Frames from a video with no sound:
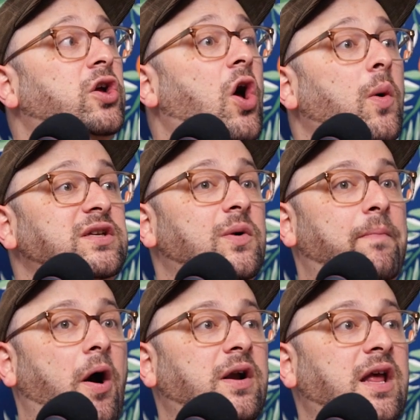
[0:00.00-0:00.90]
going to a
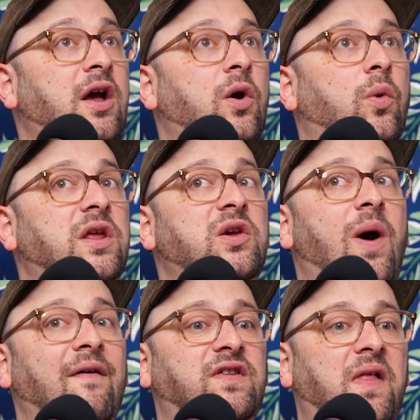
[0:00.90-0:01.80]
party where you
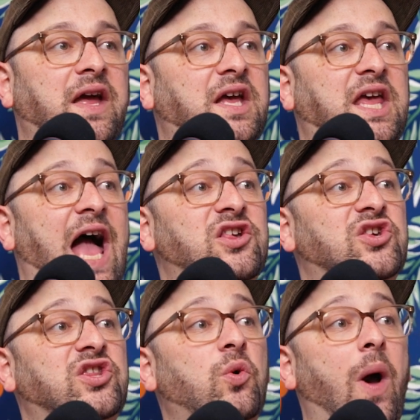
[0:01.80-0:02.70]
have to like
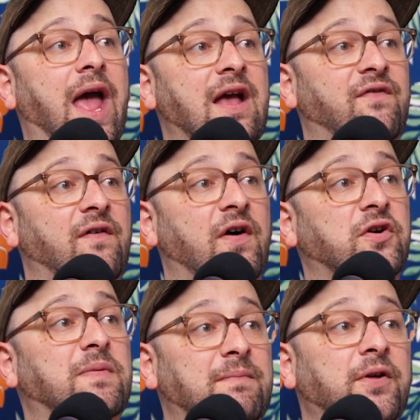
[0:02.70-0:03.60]
catch the wave of
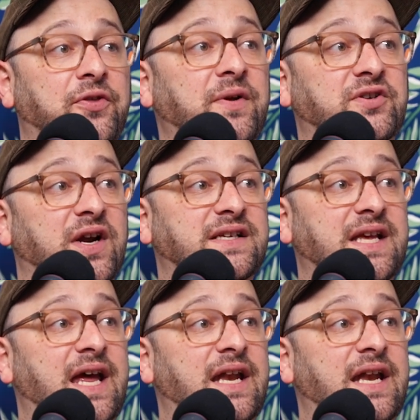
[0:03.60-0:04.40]
other people 3 drinks in.